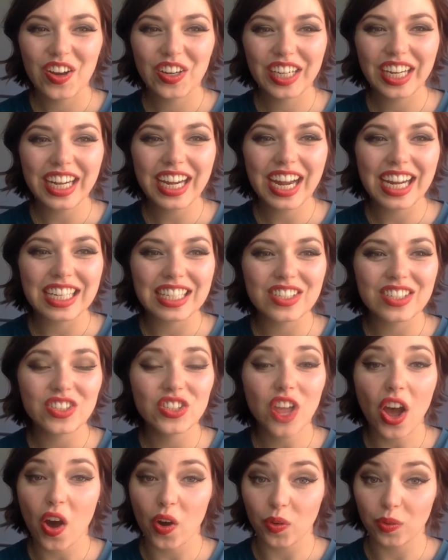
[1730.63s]
Okay, guys,
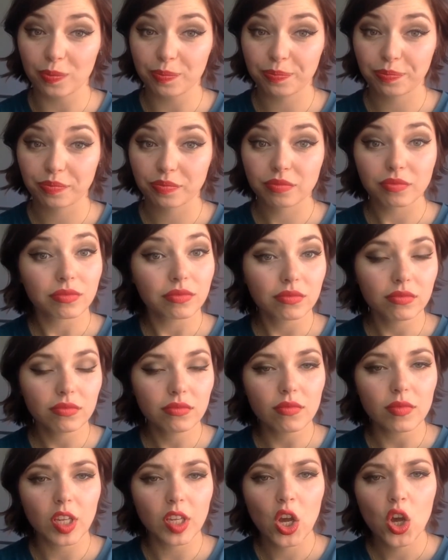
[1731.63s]
so
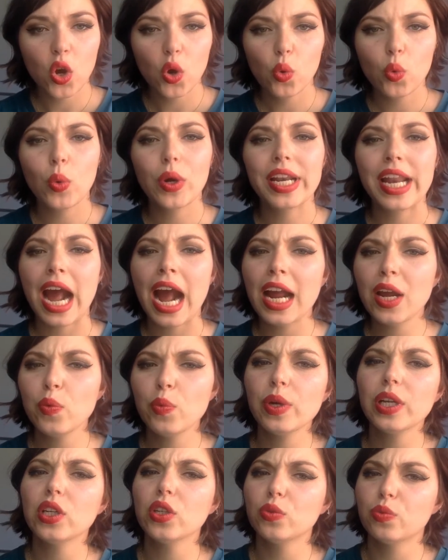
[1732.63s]
when
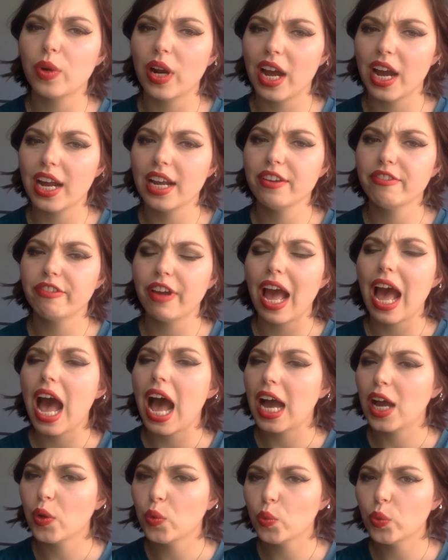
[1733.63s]
I will arrive,
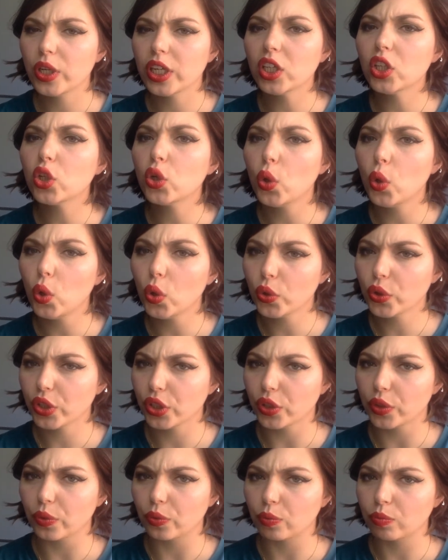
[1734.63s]
I will
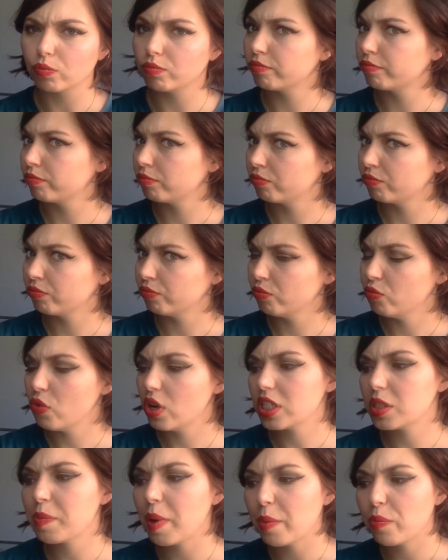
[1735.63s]
call you.
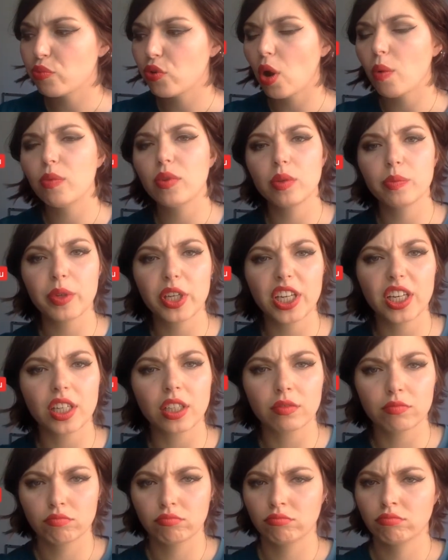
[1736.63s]
What's my problem
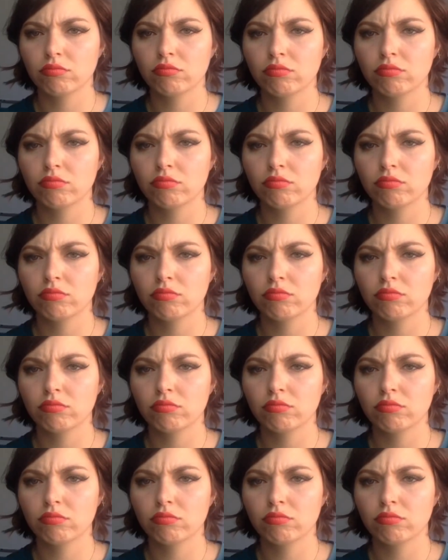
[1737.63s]
here?